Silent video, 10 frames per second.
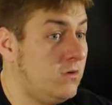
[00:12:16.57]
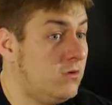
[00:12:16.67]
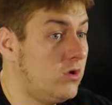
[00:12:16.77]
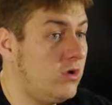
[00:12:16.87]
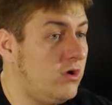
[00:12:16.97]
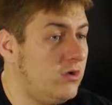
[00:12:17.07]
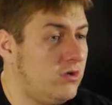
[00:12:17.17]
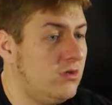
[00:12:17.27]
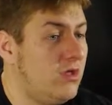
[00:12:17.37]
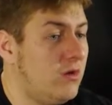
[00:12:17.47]
Look,
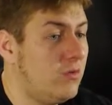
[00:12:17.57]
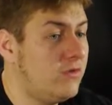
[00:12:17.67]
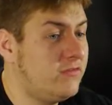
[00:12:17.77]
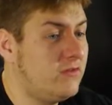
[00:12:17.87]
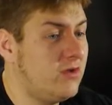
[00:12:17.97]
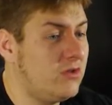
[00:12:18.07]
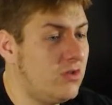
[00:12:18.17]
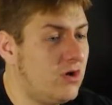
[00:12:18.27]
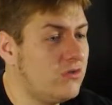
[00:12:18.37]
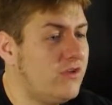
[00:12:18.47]
it wasn't a
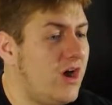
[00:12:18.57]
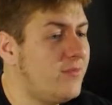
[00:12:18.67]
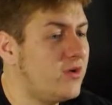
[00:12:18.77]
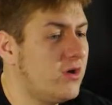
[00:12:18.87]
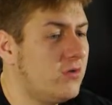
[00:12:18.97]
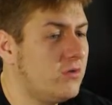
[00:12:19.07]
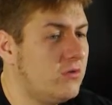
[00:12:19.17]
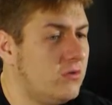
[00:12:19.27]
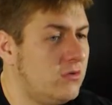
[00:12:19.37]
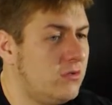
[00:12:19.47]
long time ago.
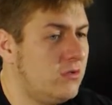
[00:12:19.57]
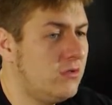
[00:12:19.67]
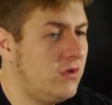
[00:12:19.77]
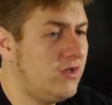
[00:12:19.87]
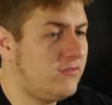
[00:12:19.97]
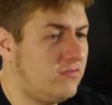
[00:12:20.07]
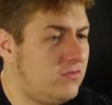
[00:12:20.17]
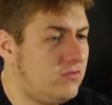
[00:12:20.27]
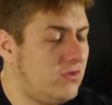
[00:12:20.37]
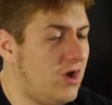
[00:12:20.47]

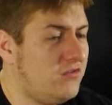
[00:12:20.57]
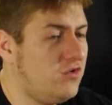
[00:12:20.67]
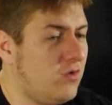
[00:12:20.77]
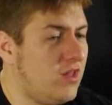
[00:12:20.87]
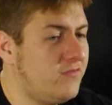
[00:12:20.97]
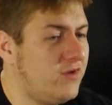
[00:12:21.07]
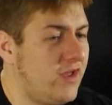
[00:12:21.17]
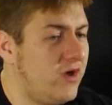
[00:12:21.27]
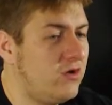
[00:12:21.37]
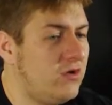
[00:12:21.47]
It's not too relevant
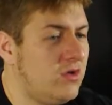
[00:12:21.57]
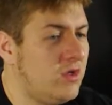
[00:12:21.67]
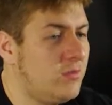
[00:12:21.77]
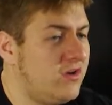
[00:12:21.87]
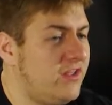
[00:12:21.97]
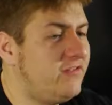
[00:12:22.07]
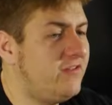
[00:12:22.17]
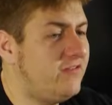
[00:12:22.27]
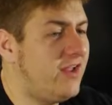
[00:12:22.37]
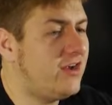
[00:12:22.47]
now, but Izzy
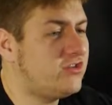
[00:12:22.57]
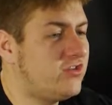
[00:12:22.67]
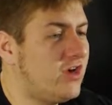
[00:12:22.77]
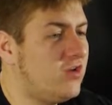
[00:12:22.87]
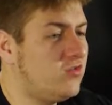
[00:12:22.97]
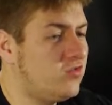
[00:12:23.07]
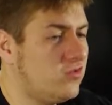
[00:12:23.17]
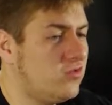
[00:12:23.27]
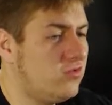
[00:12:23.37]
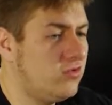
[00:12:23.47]
said I should tell you the
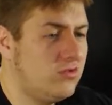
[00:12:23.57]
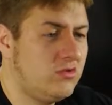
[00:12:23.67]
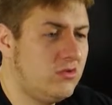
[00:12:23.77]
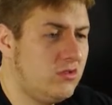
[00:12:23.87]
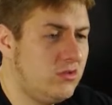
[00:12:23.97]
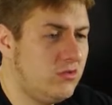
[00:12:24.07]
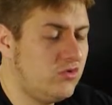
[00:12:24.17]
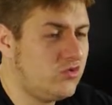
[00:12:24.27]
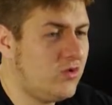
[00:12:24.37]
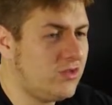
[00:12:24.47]
truth.
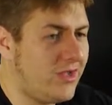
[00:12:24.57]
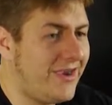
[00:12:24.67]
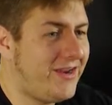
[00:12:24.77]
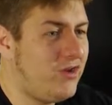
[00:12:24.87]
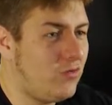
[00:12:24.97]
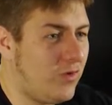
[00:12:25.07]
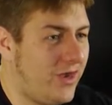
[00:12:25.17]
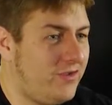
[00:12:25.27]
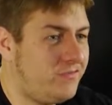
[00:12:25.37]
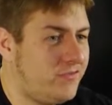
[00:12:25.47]
Would you quit lying to your
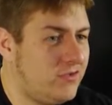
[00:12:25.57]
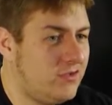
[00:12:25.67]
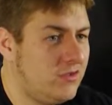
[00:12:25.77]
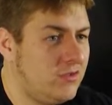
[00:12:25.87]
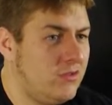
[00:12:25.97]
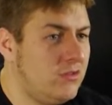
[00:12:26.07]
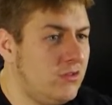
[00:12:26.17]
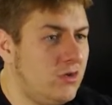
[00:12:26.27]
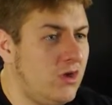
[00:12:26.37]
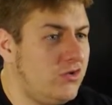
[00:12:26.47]
wife?
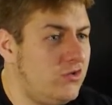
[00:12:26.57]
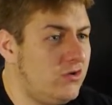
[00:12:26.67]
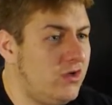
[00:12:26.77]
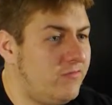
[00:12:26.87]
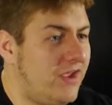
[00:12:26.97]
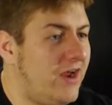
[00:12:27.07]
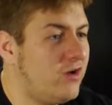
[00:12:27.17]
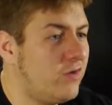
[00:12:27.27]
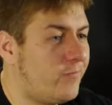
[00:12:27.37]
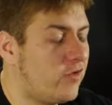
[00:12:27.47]
It shouldn't have
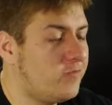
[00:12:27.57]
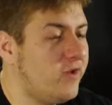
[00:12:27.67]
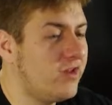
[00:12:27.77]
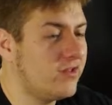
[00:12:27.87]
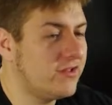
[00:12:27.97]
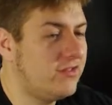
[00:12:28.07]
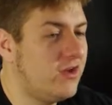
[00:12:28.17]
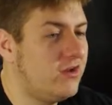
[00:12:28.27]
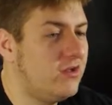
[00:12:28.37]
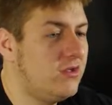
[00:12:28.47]
tainted our first meeting like that.